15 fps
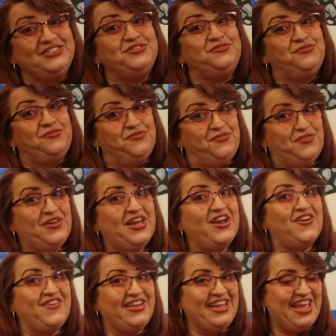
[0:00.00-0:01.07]
is
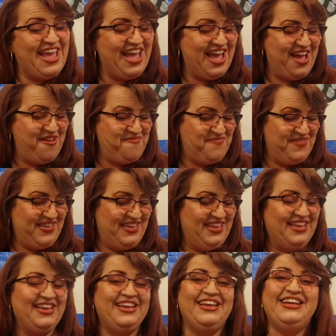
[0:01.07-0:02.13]
very happy.
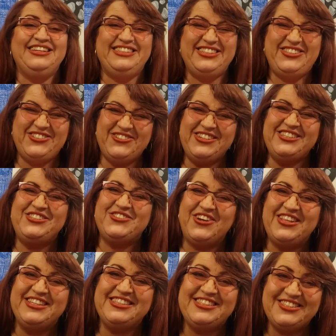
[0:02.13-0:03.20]
Did you
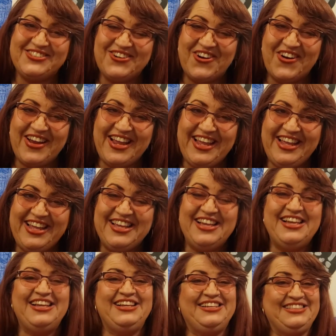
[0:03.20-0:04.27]
enjoy this story?
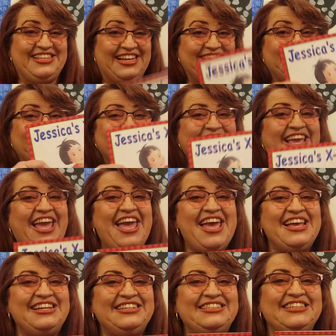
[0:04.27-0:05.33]
That's the
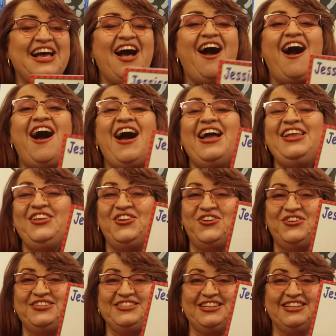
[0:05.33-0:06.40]
end. I
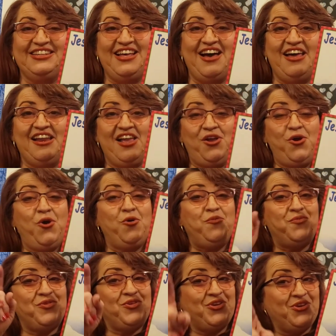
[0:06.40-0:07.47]
learned a lot. I
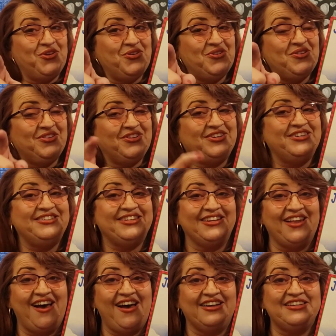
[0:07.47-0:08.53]
hope you learned a
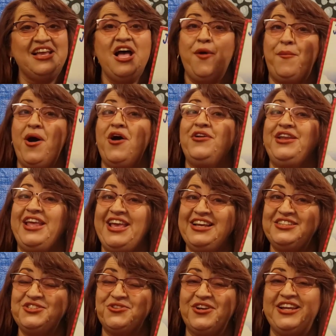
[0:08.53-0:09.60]
lot about
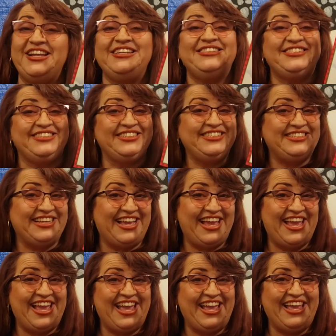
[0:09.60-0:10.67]
x-rays
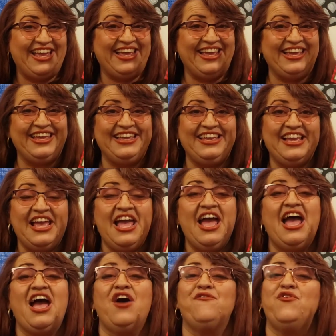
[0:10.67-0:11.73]
today.
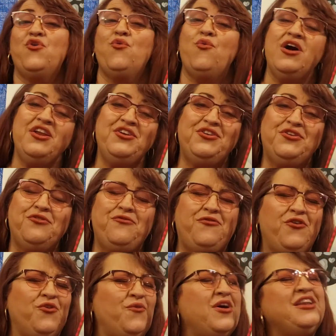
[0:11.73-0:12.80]
Have a
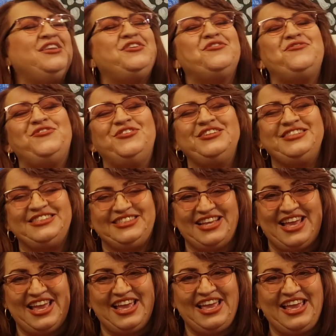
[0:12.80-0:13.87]
wonderful, wonderful
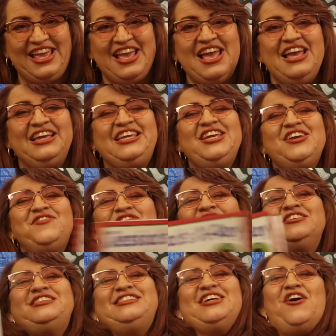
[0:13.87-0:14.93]
day. Give
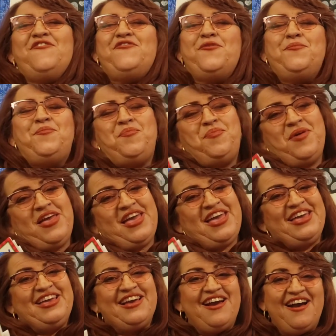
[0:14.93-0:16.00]
yourself a
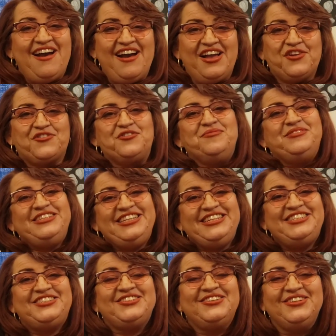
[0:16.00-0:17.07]
big hug from
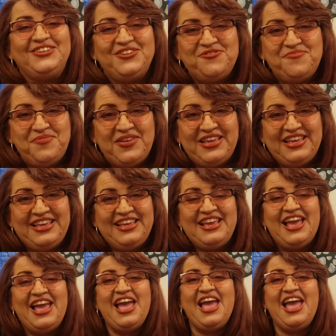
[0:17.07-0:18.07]
Teacher Lupe